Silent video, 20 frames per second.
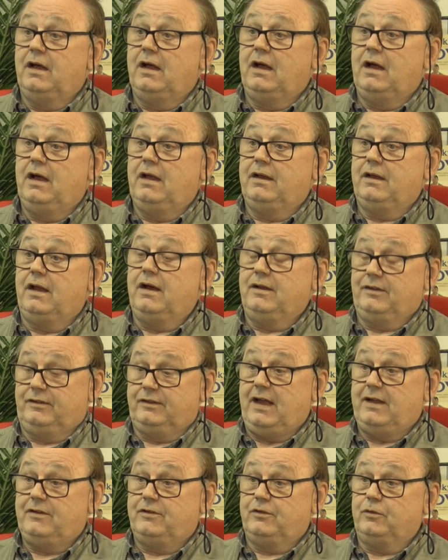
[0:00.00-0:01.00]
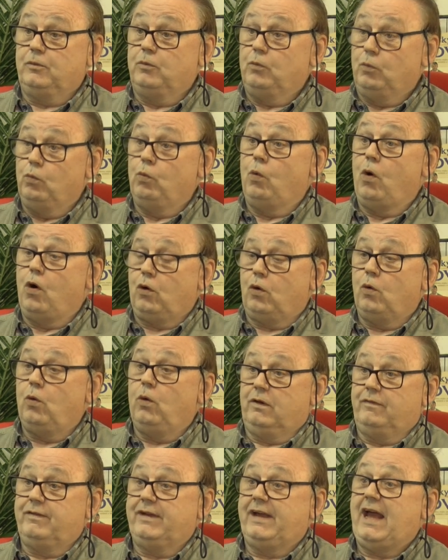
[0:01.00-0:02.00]
And I say to them, what
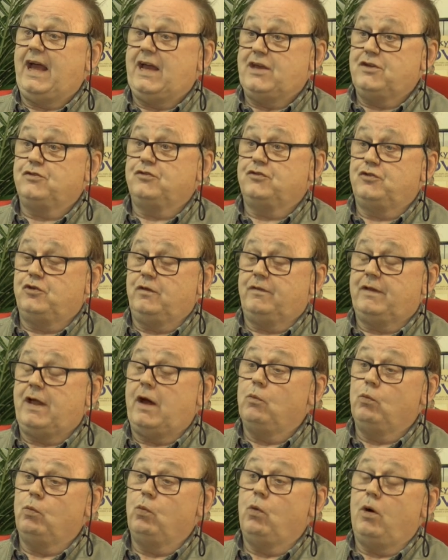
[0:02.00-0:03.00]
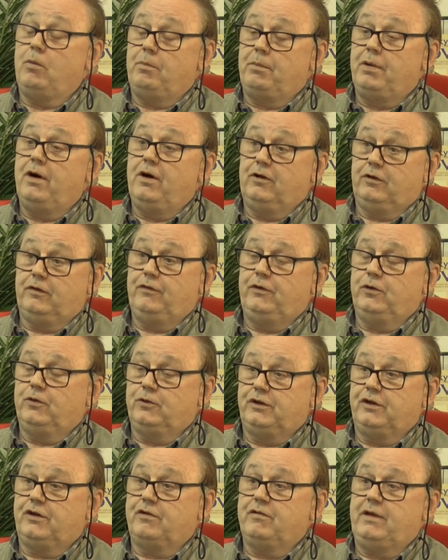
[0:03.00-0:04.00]
qualifications do you have? What part of your
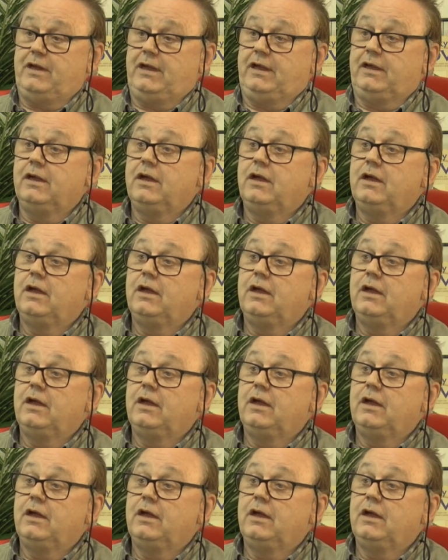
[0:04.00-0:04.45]
degree?